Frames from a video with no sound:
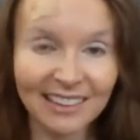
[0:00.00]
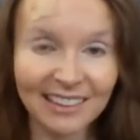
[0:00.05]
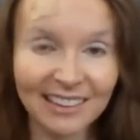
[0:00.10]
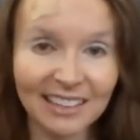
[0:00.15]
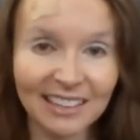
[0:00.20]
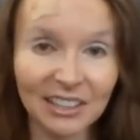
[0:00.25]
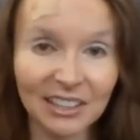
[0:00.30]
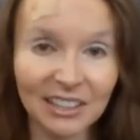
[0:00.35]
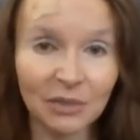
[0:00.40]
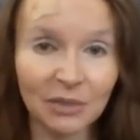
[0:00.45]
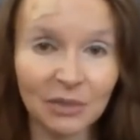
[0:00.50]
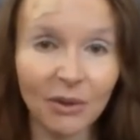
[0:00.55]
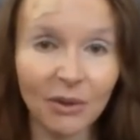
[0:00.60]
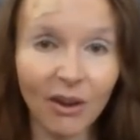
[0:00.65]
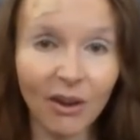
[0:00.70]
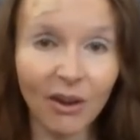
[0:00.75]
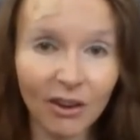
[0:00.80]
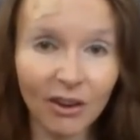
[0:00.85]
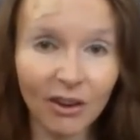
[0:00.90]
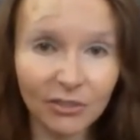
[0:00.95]
Thank you
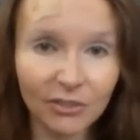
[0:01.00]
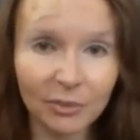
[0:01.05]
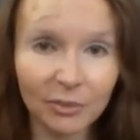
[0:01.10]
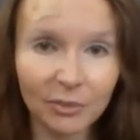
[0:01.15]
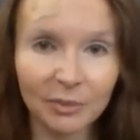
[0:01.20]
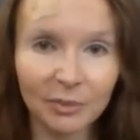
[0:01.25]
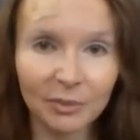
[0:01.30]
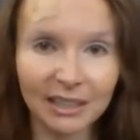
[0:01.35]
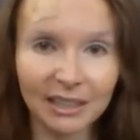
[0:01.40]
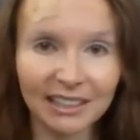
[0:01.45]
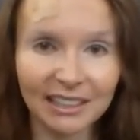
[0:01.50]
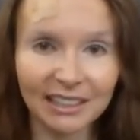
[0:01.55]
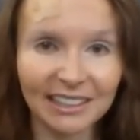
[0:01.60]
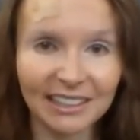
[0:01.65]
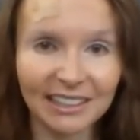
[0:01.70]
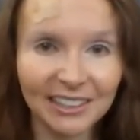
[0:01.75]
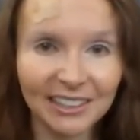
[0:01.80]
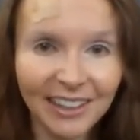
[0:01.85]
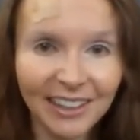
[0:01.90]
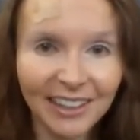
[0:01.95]
all for being
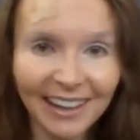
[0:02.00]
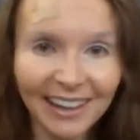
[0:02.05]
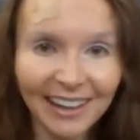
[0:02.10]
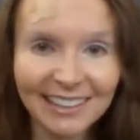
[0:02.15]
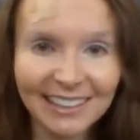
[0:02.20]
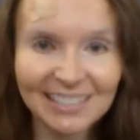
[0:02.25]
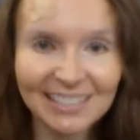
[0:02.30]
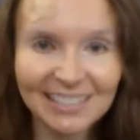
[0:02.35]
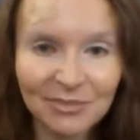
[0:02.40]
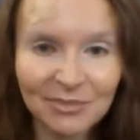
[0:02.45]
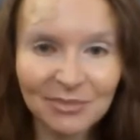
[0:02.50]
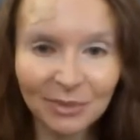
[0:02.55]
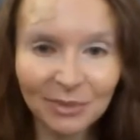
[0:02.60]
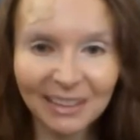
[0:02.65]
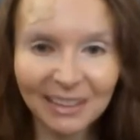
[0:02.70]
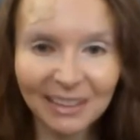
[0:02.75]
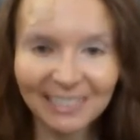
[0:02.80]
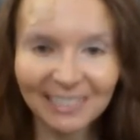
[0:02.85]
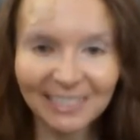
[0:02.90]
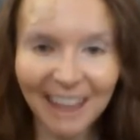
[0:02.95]
here, and
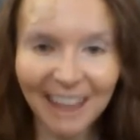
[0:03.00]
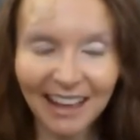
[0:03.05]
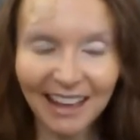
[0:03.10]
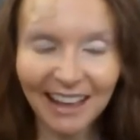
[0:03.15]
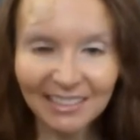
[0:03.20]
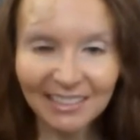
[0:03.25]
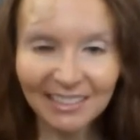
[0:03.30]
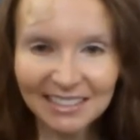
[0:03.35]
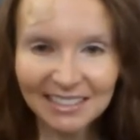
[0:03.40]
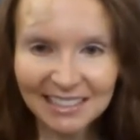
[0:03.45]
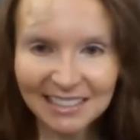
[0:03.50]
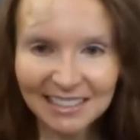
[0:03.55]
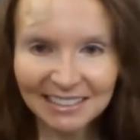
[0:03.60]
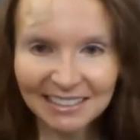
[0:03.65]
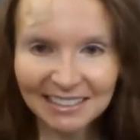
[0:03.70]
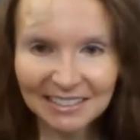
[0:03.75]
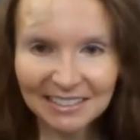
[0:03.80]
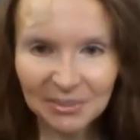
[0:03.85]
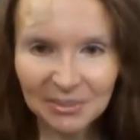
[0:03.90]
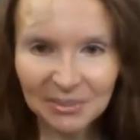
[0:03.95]
with that, let's get
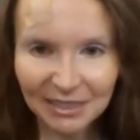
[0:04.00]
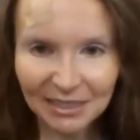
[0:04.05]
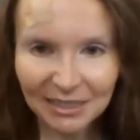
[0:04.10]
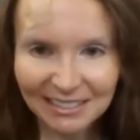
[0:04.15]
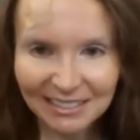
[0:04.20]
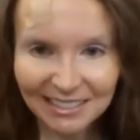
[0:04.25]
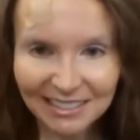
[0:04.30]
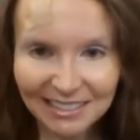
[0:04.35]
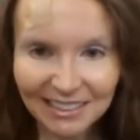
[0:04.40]
into it.